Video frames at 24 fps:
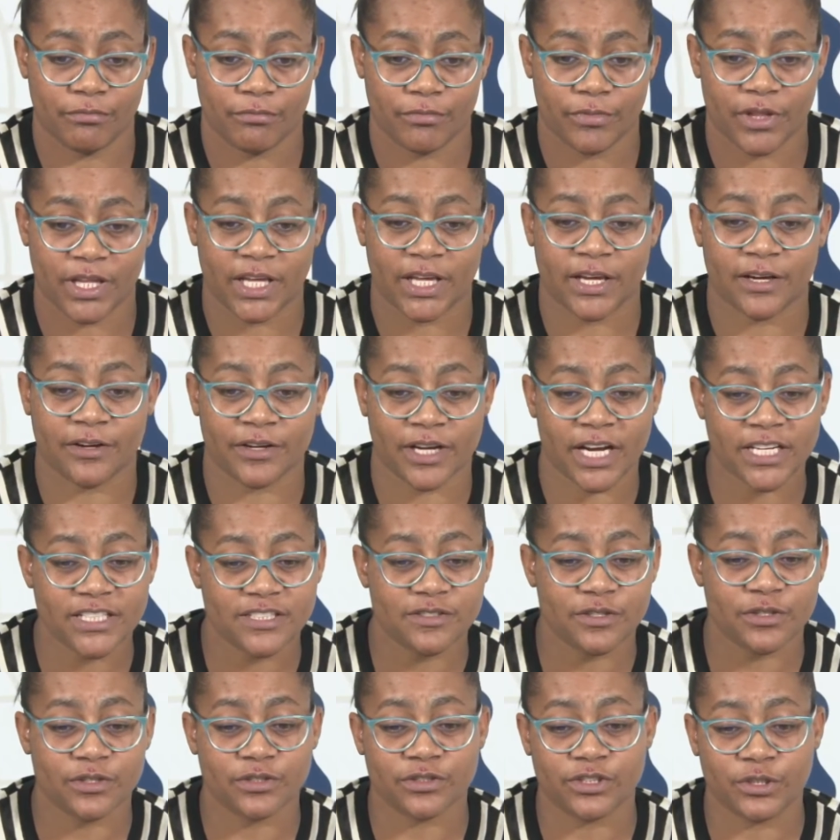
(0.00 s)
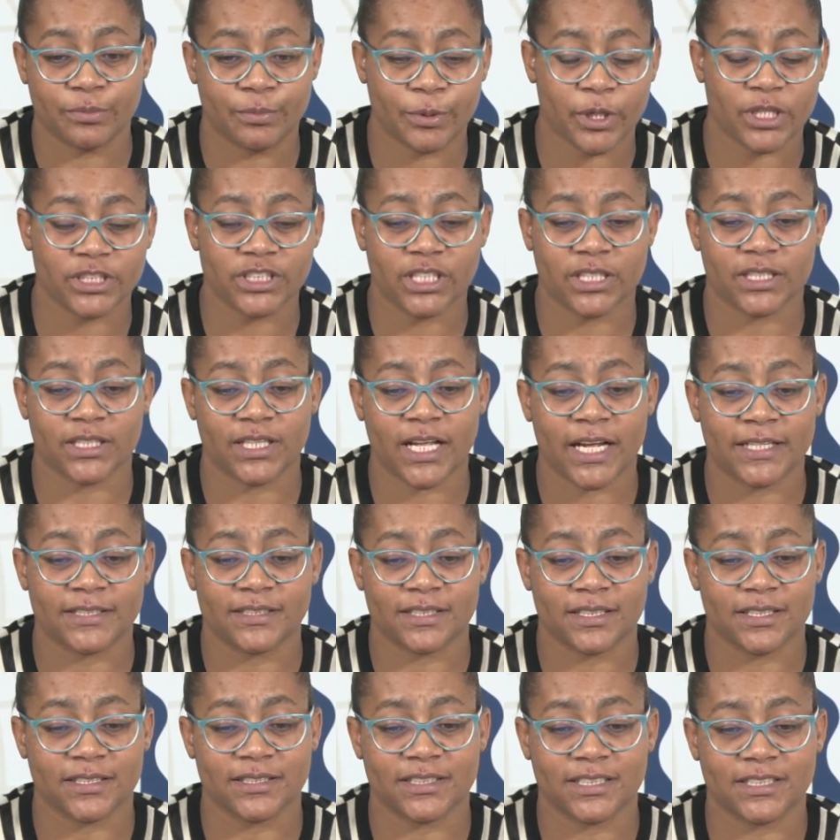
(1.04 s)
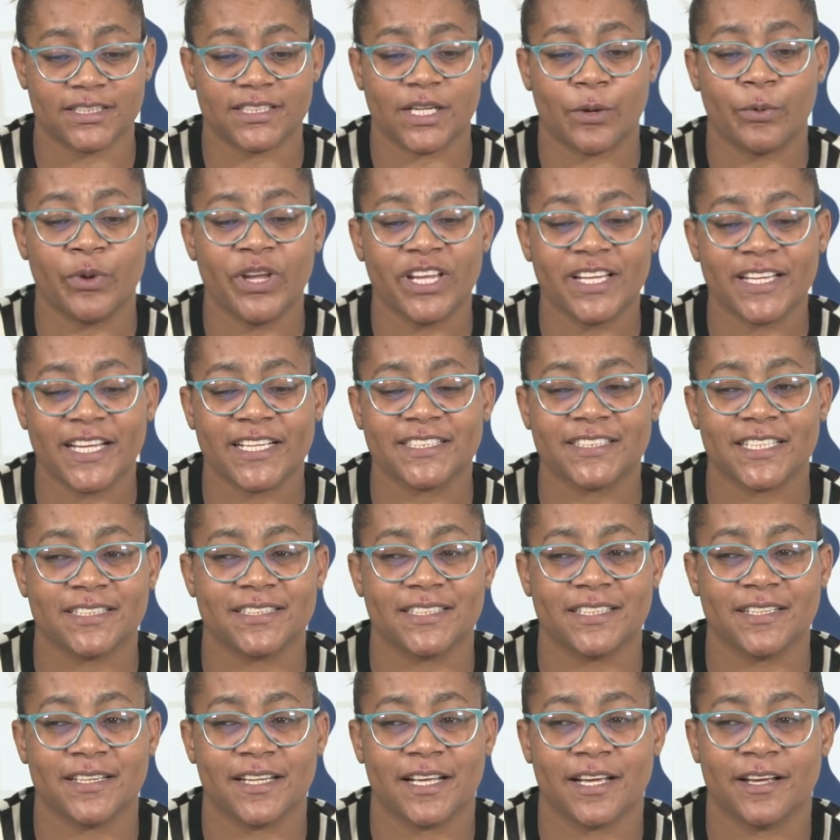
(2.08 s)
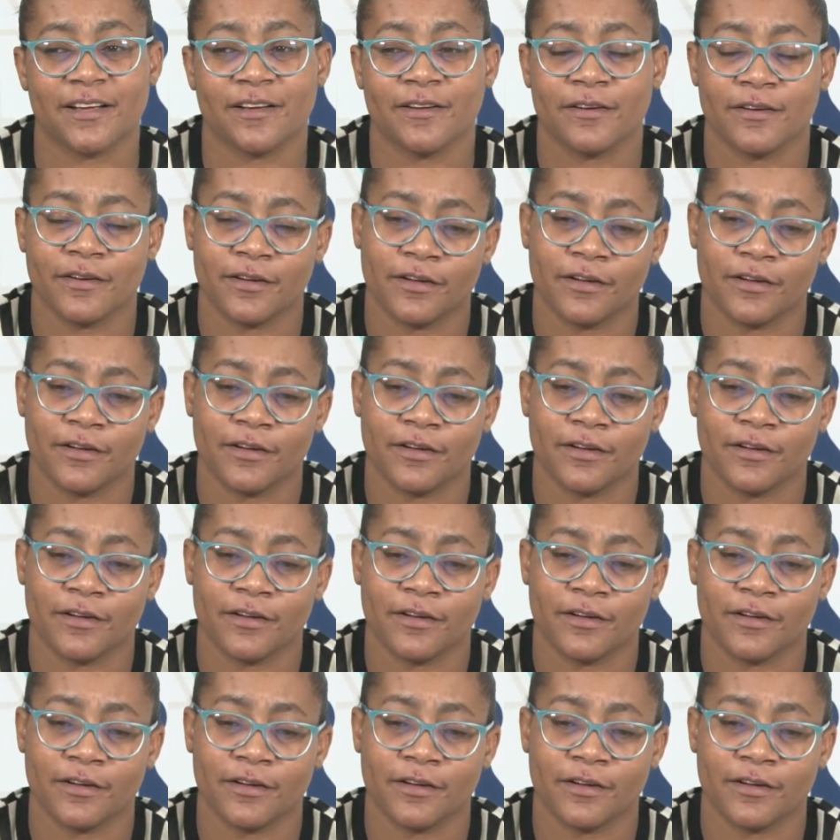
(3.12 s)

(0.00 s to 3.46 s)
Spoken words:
Great Depression, that it's a weaknesses in the